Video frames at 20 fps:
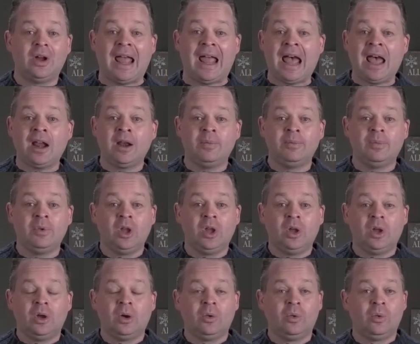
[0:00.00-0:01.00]
Adam
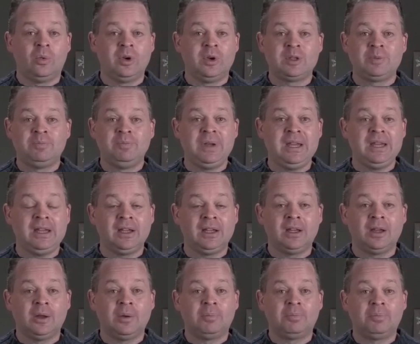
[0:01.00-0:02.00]
was
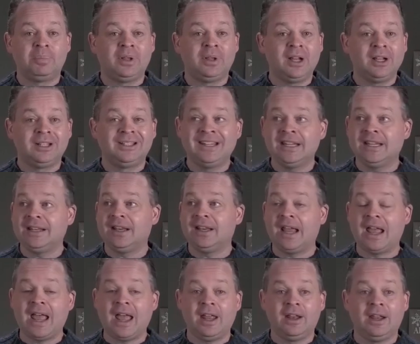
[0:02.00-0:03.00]
being plugged in,
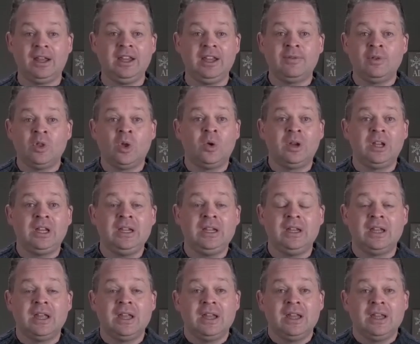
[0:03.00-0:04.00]
even though
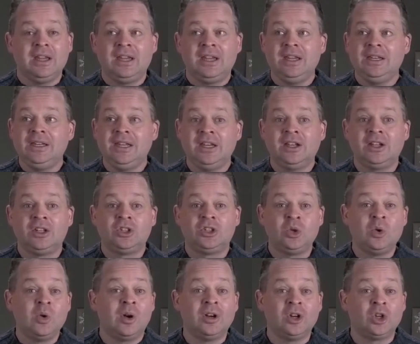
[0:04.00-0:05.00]
he needed
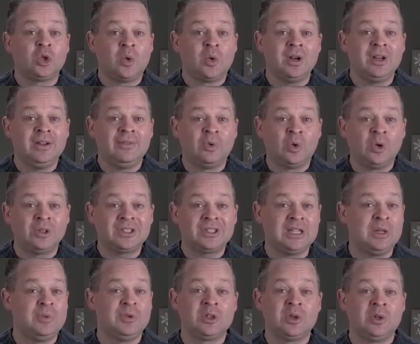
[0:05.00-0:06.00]
220 volts,
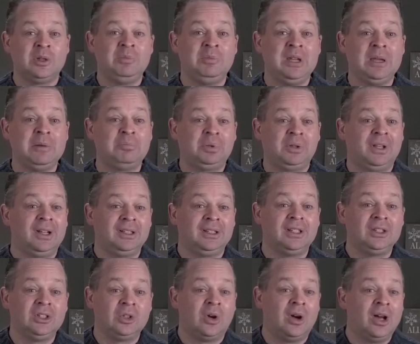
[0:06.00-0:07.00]
he was only being plugged
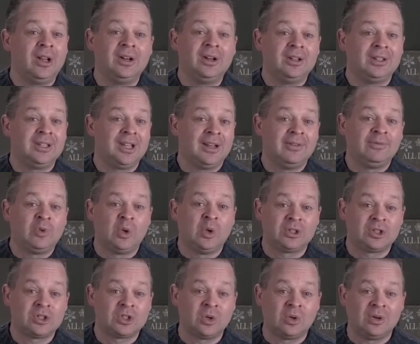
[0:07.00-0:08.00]
into 110
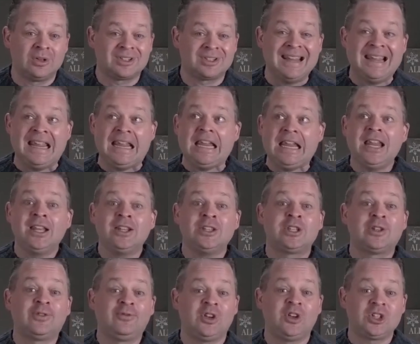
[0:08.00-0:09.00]
volt source,
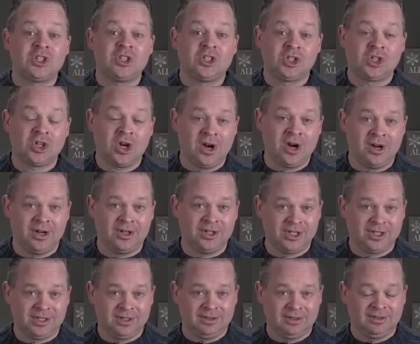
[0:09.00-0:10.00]
insufficient
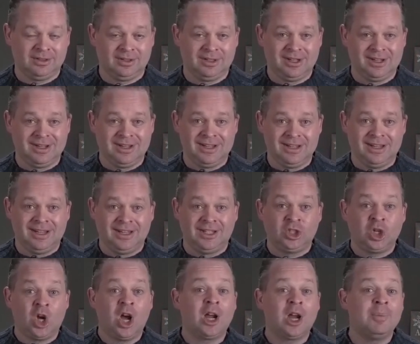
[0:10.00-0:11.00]
charge.
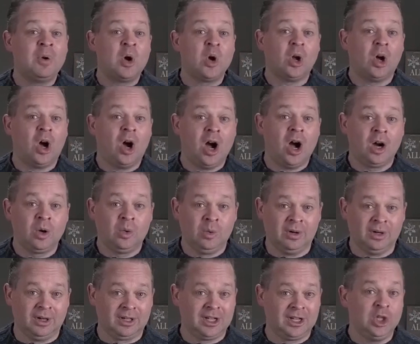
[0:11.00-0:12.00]
Talk about
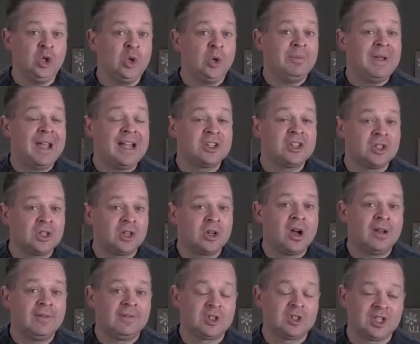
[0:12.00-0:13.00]
awkward. Can you imagine the
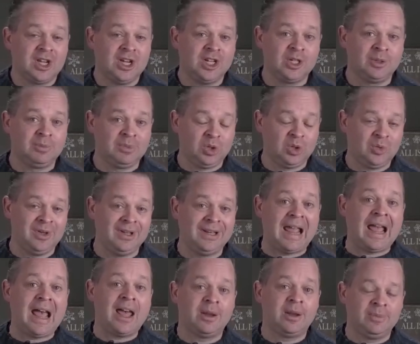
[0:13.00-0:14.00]
conversation between
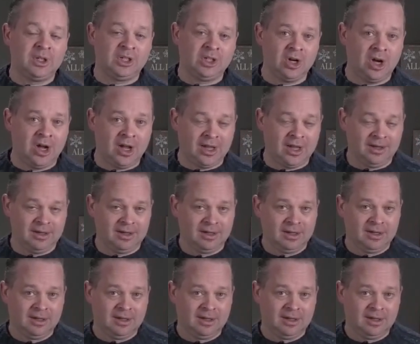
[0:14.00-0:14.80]
Adam and God